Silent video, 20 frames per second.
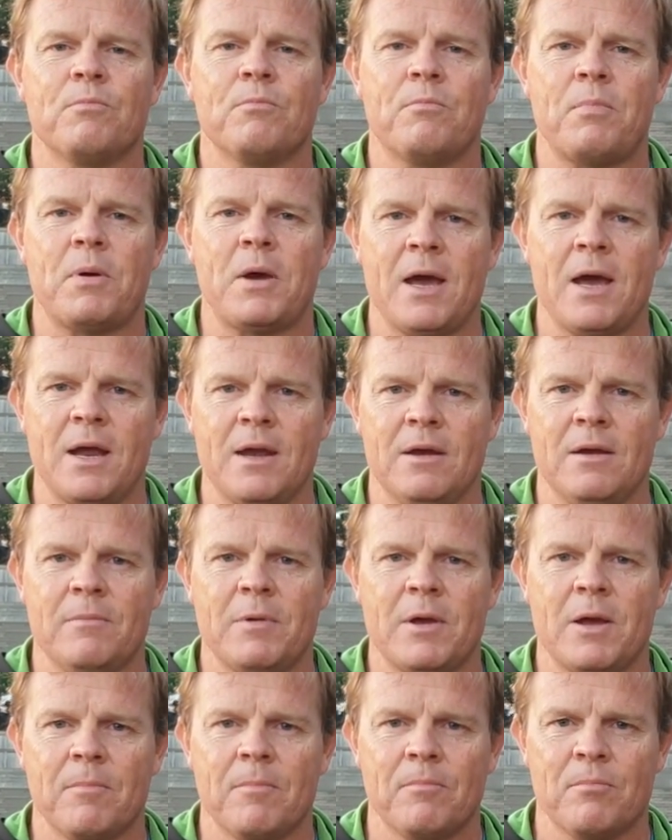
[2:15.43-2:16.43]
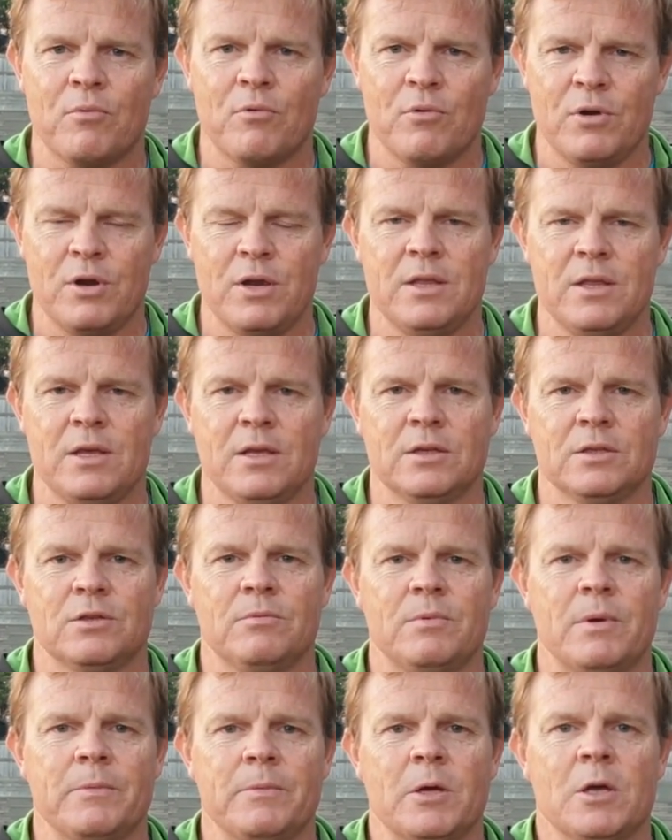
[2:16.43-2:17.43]
pattern about breathing. So
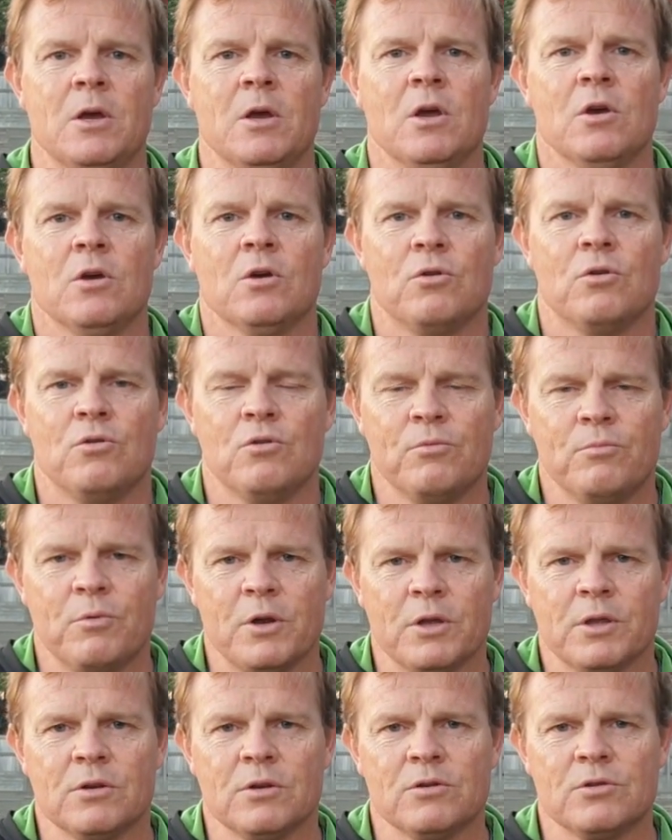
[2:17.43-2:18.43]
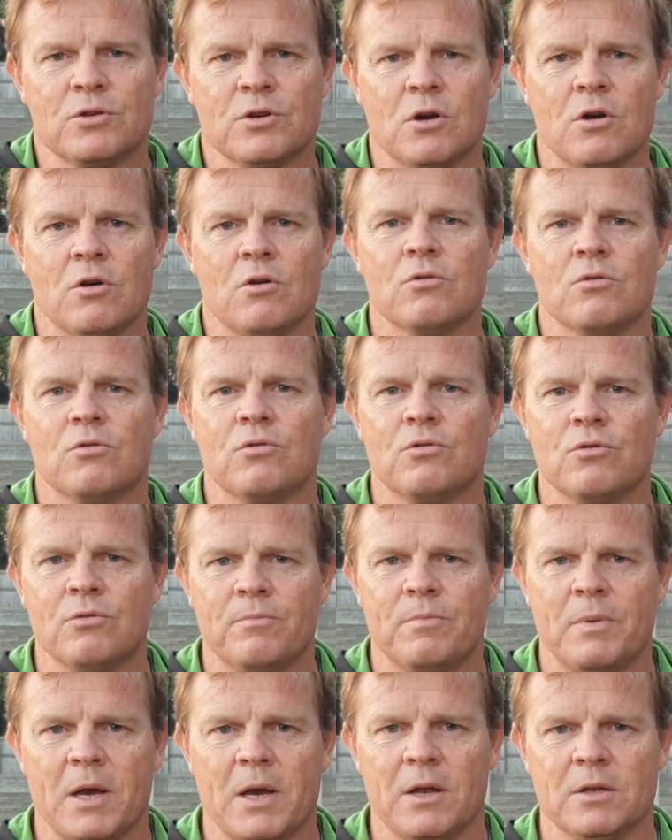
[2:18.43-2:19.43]
remember, good breath control, good
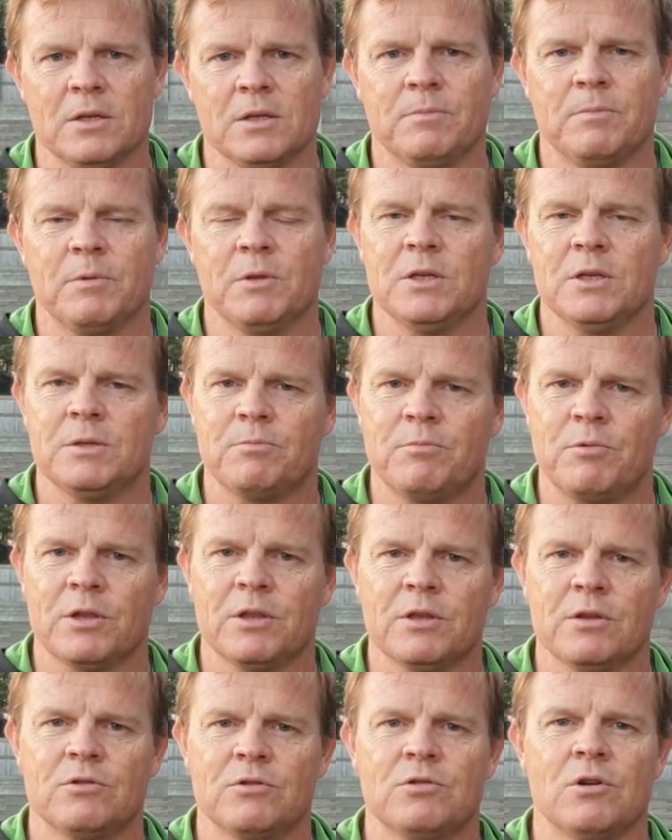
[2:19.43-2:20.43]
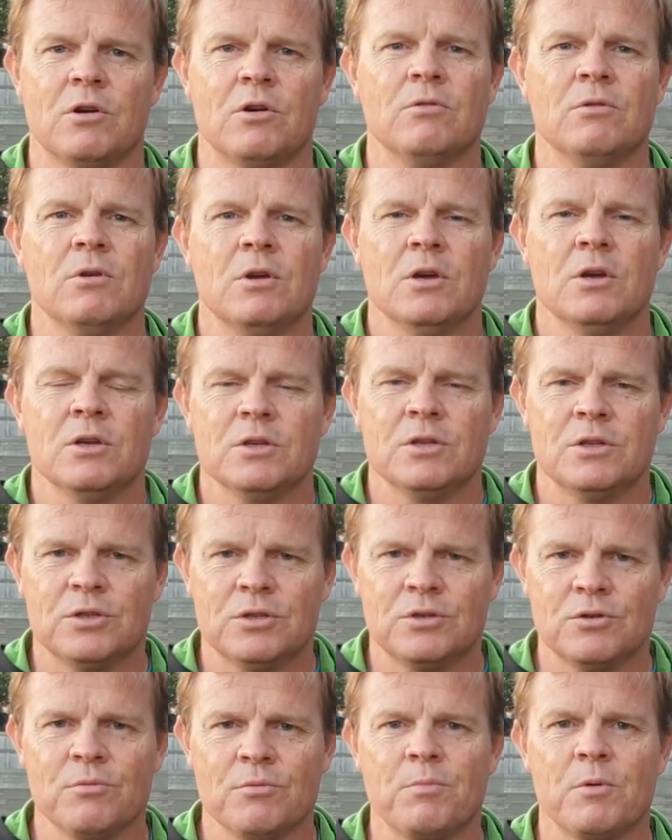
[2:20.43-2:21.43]
balance, but this breath control,
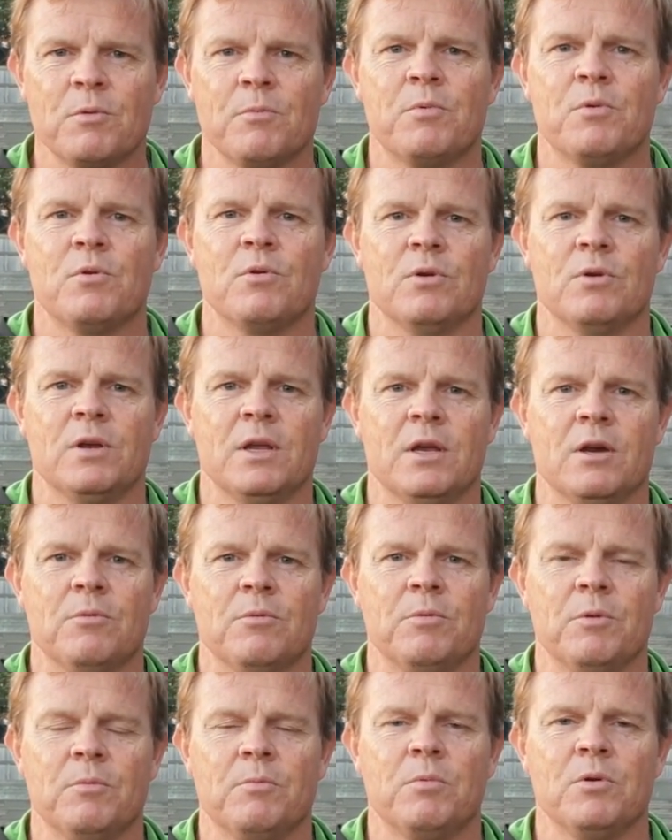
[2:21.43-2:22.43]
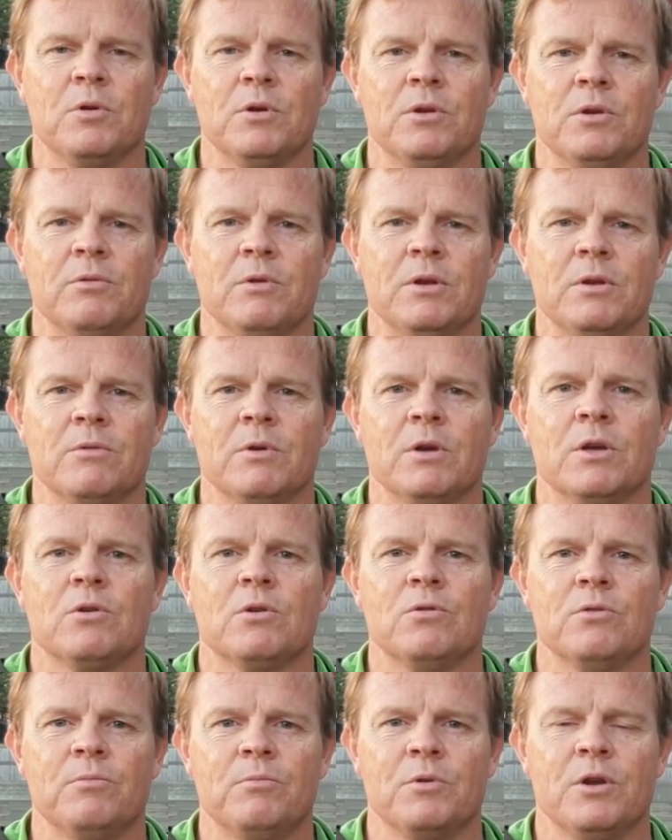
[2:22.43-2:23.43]
super important to help you put you into a
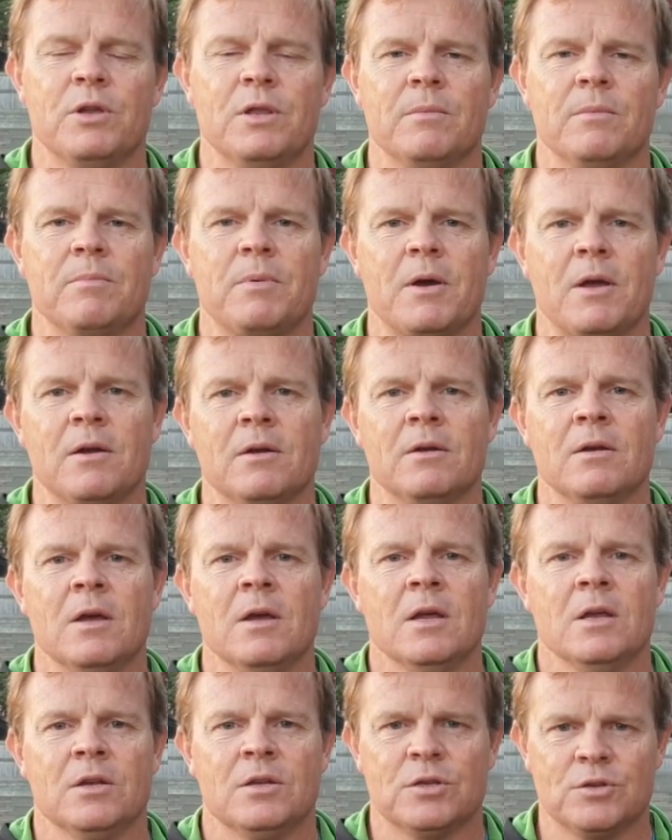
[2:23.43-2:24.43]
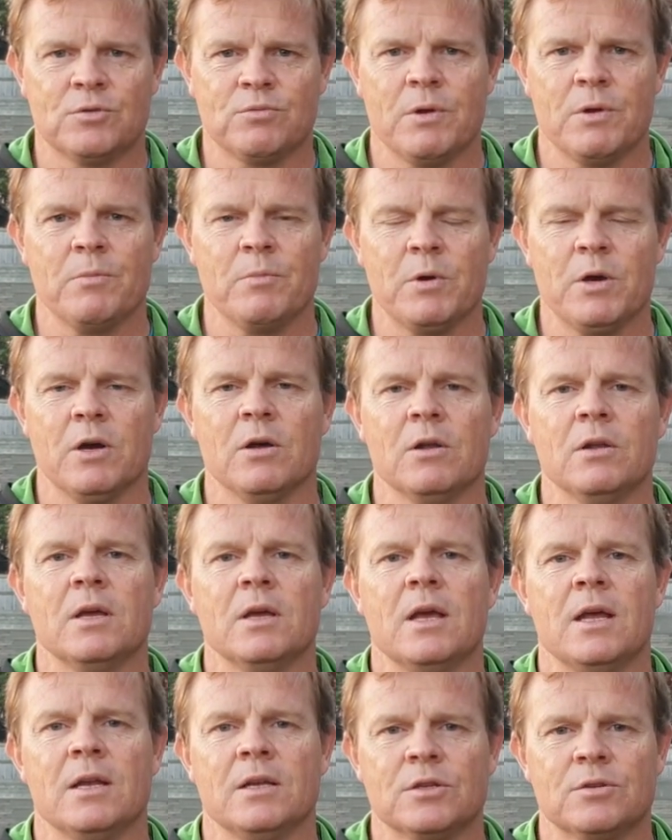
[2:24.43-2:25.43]
good breathing pattern to swim well
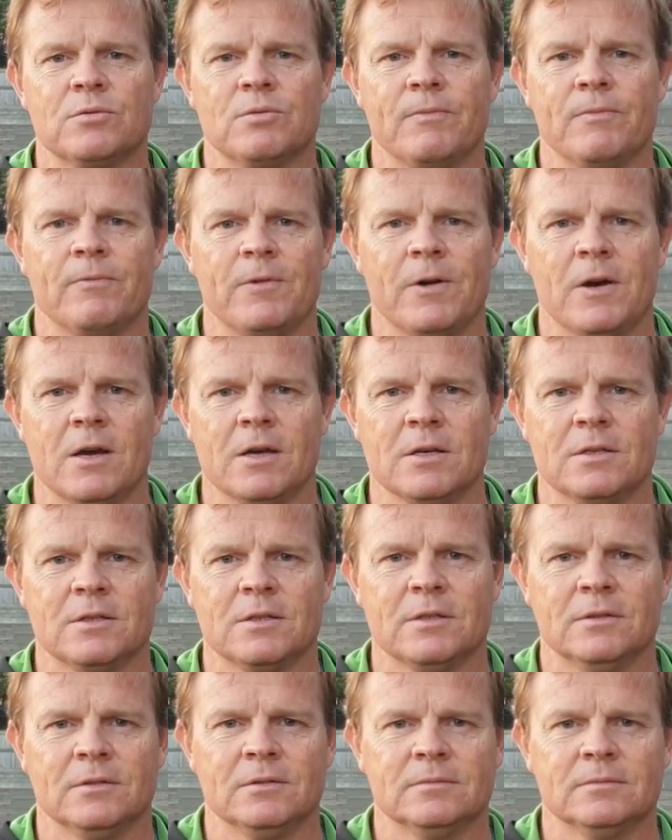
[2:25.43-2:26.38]
and to swim fast.